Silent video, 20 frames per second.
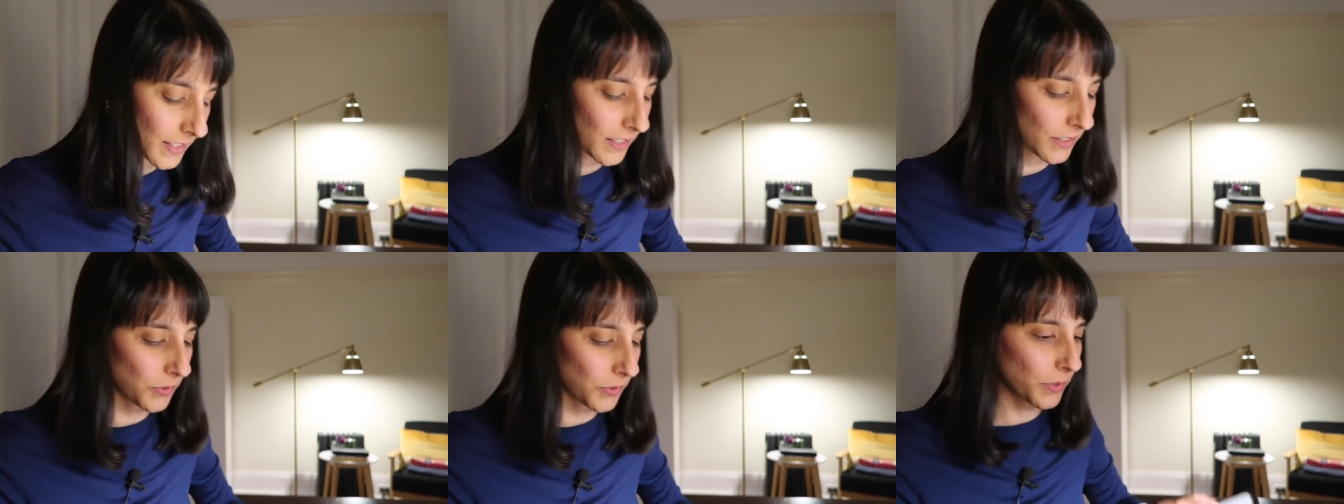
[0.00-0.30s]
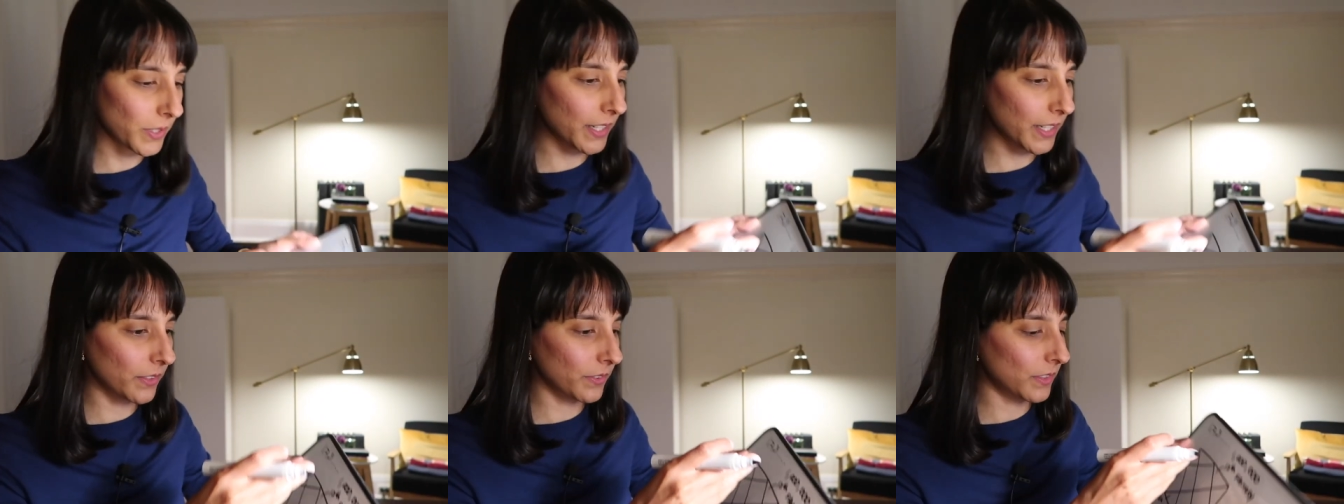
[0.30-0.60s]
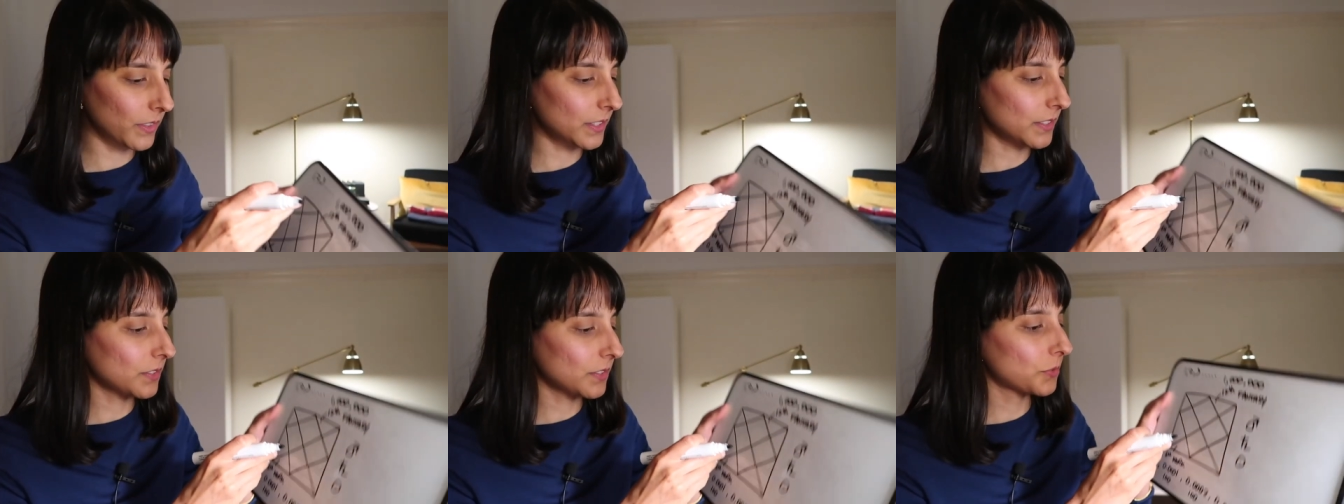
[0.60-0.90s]
can
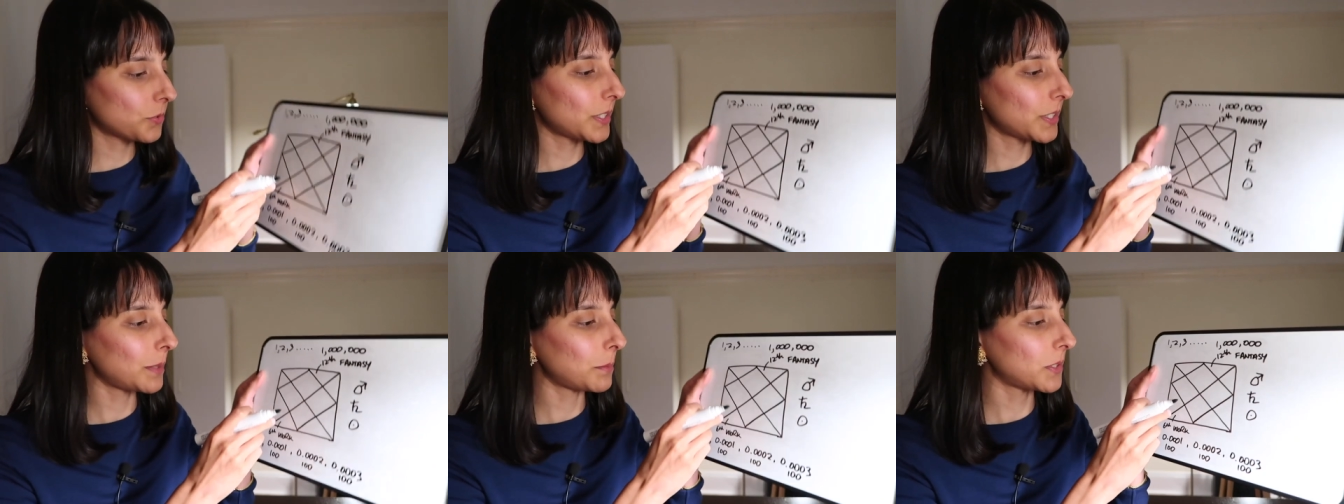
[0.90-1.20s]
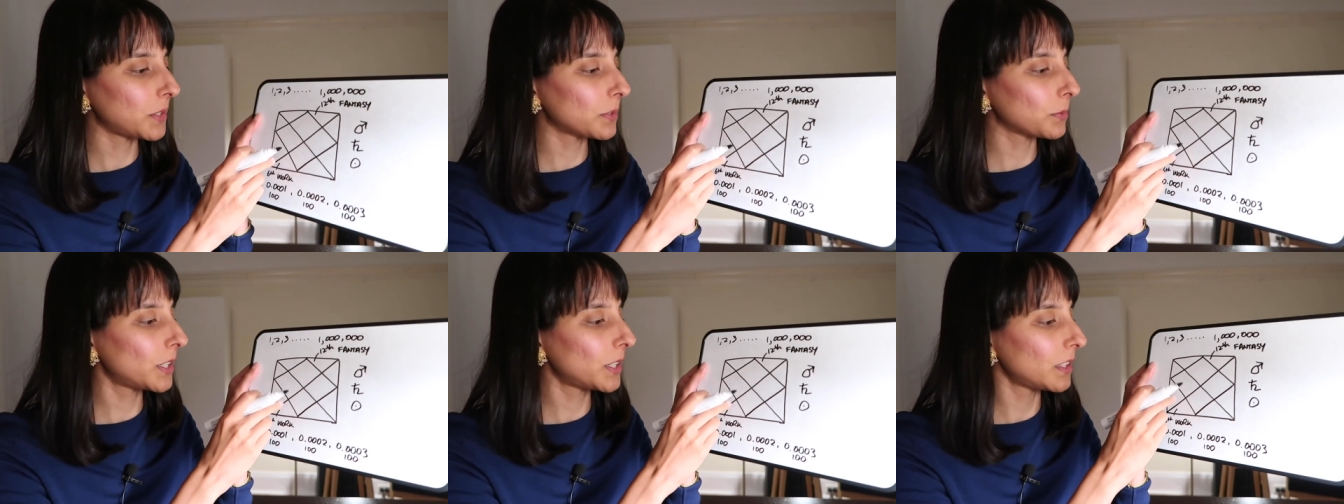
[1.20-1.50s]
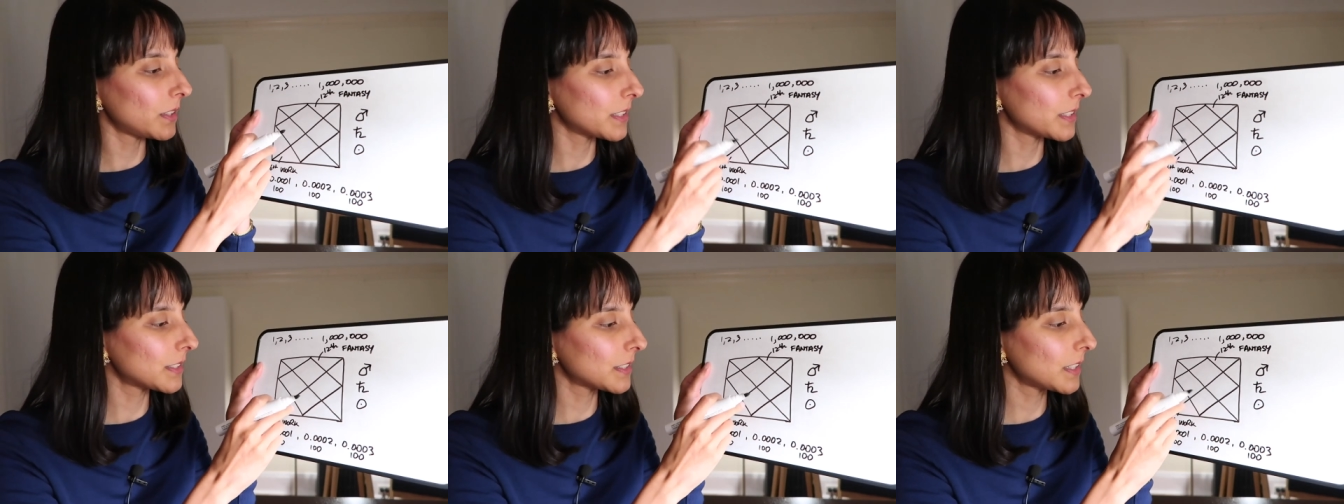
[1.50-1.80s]
ground this dream as
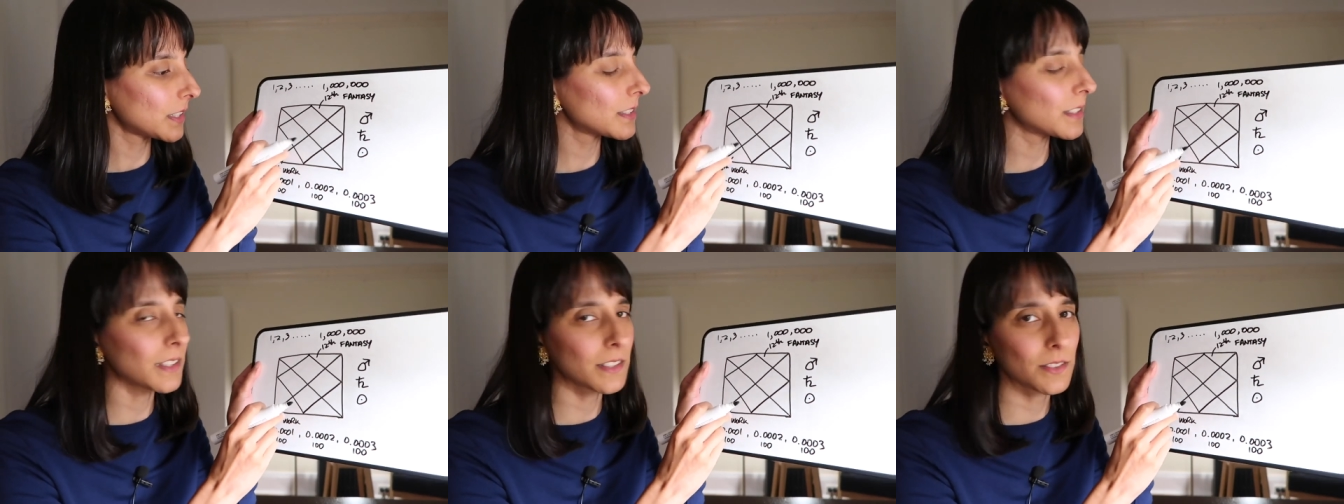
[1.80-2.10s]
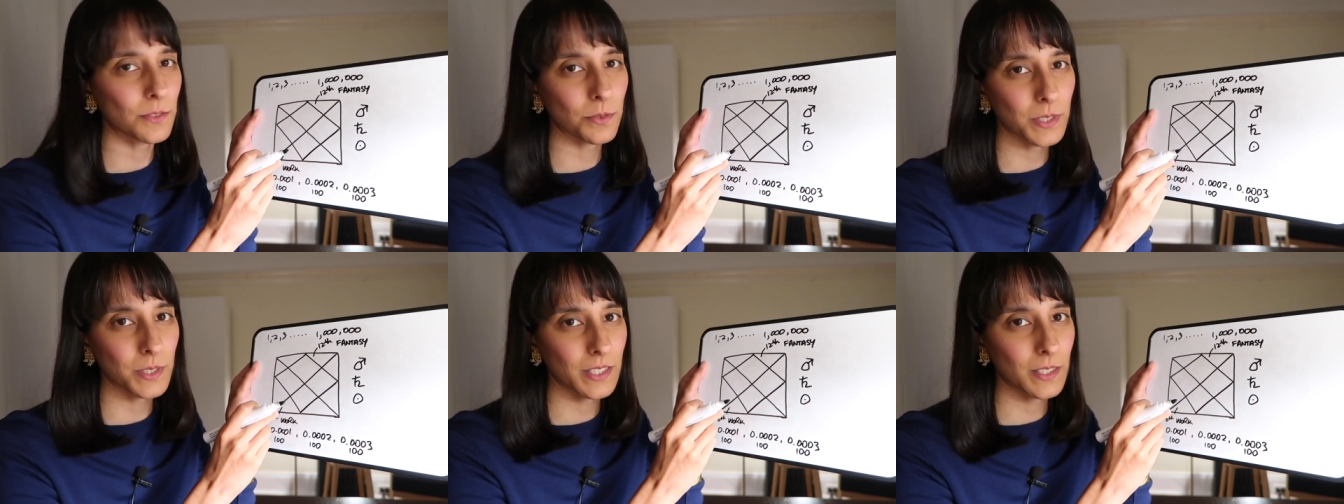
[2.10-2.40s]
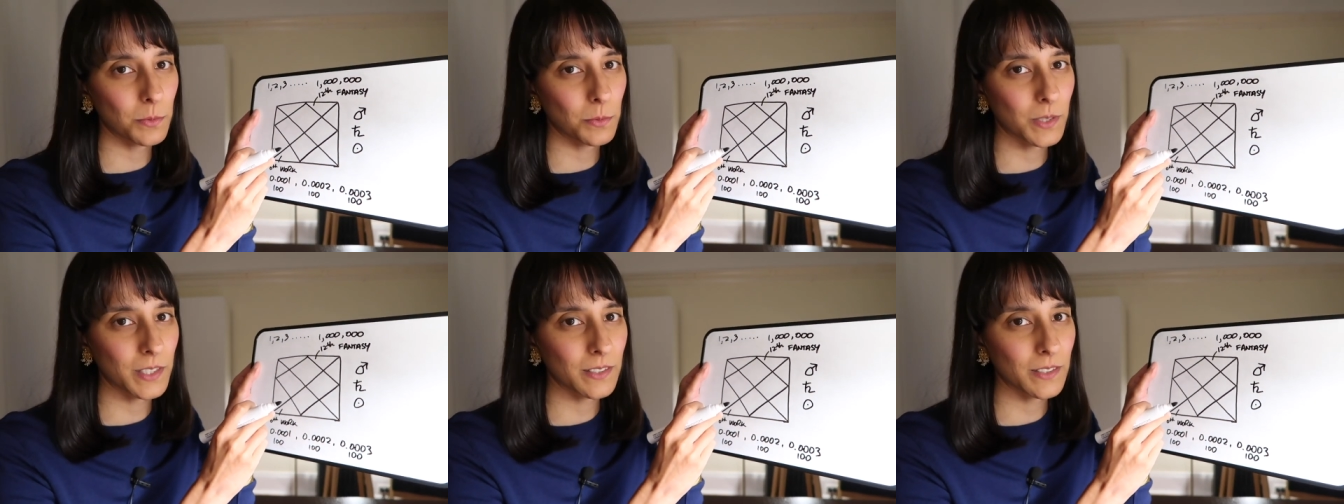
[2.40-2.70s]
well. The Sun does
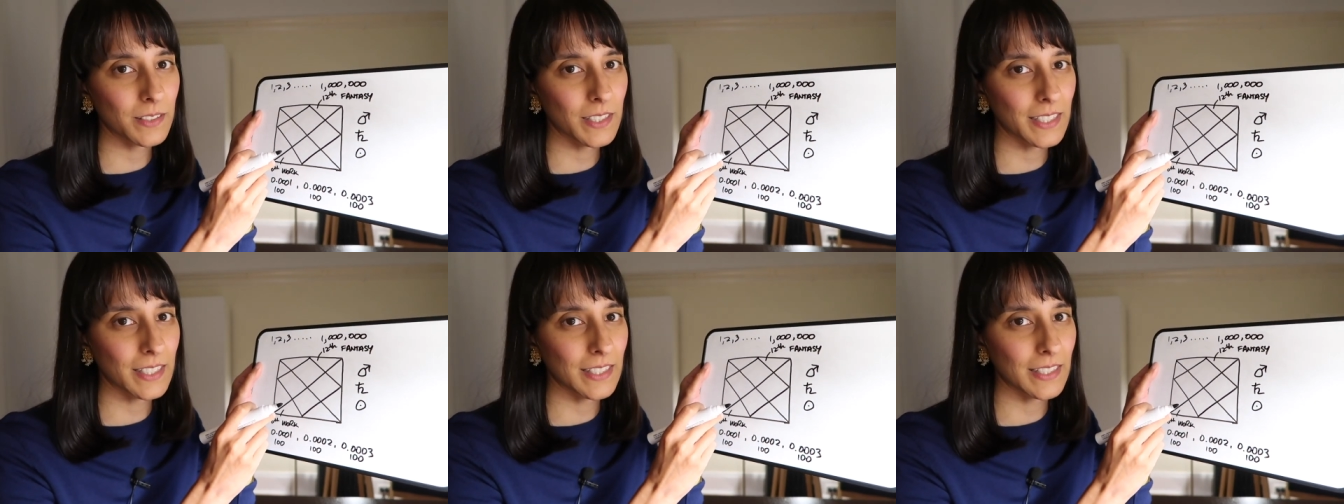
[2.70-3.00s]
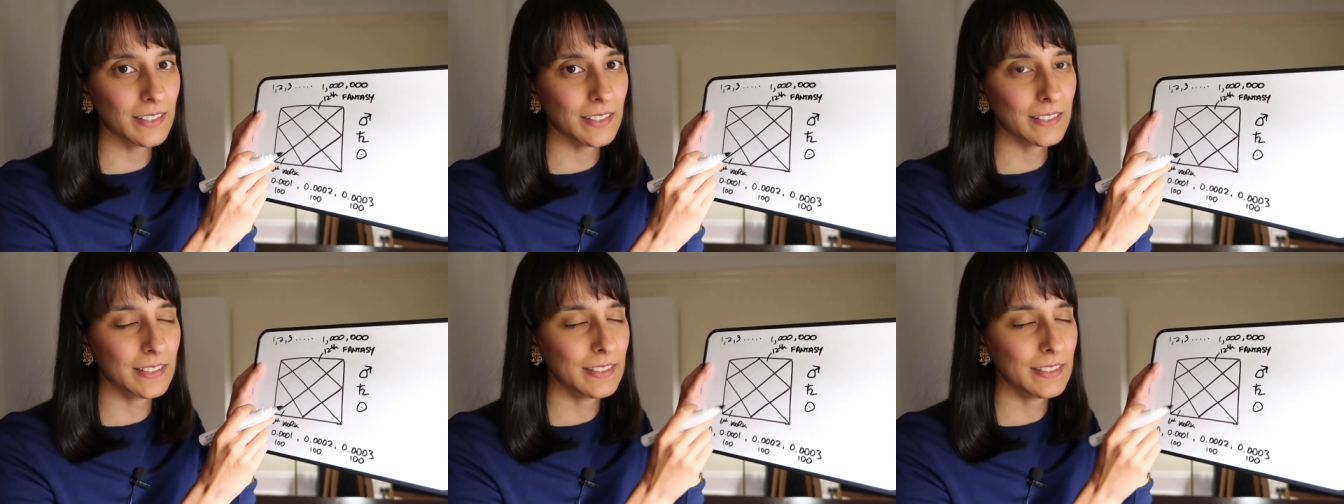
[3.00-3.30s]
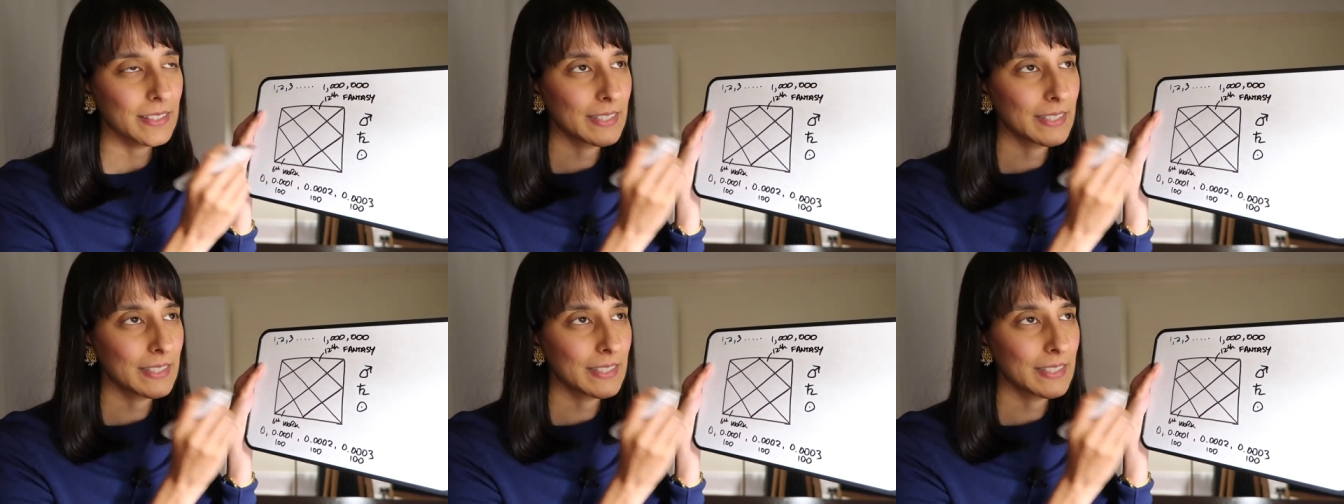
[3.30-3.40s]
really well here.